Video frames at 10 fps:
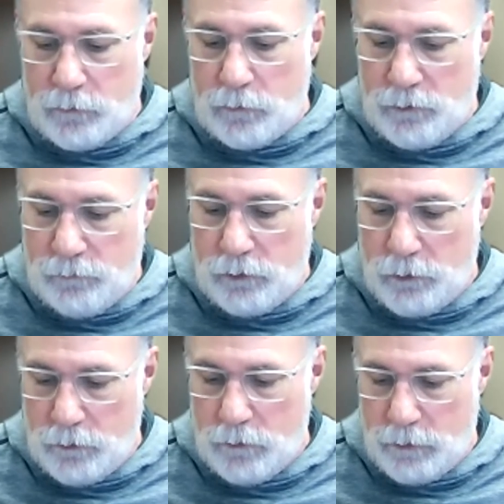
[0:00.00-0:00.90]

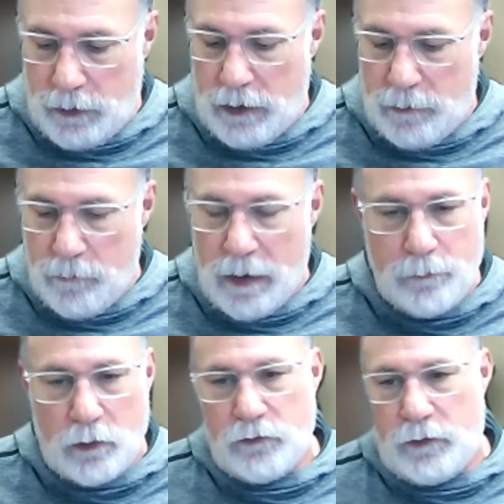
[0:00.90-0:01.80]
review, and
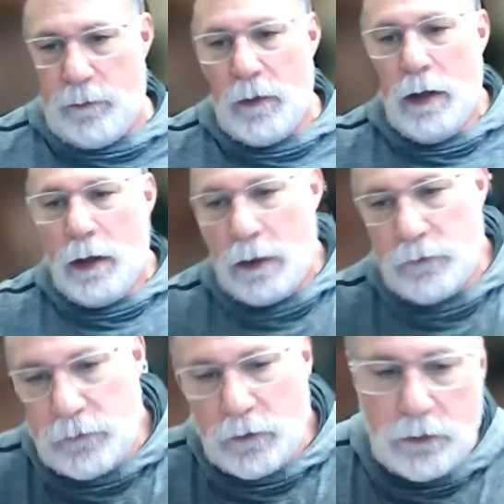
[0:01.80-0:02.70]
membership.
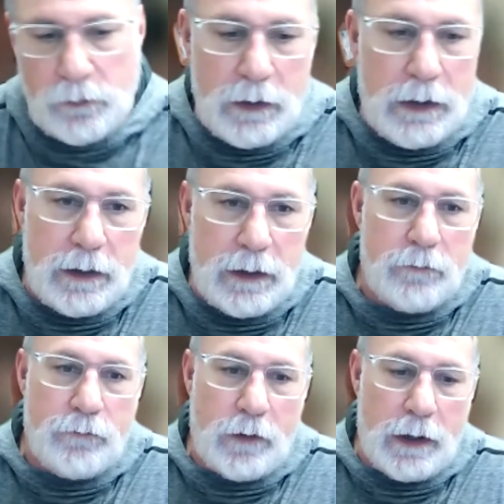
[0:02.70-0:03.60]
This is the three
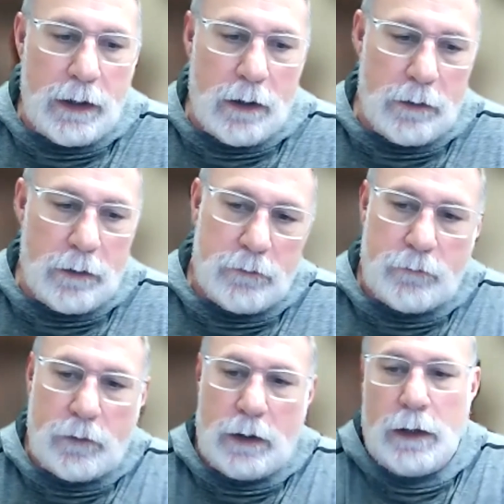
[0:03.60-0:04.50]
identified
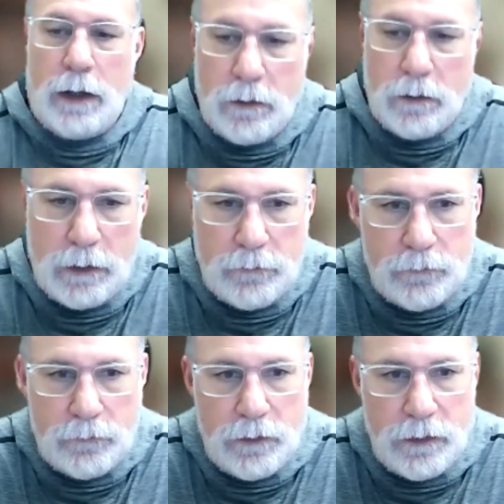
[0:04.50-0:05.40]
areas right now
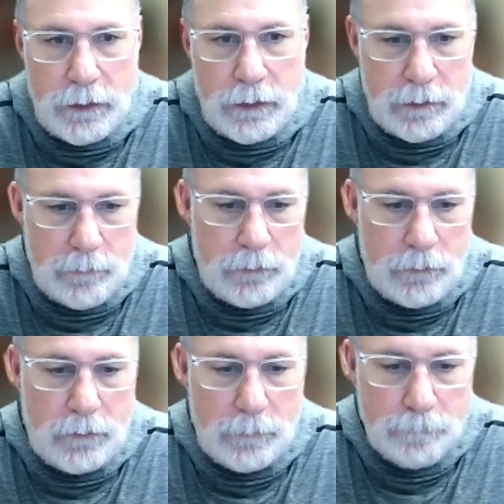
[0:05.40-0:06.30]
as
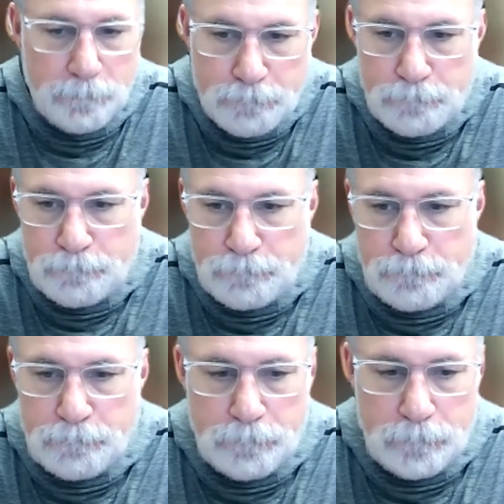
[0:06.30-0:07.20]
themes.
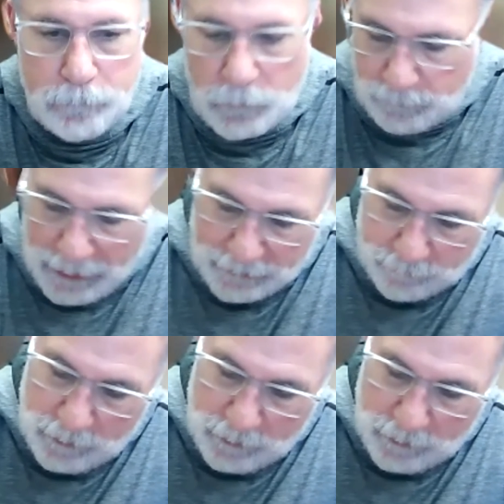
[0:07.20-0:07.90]
SPAC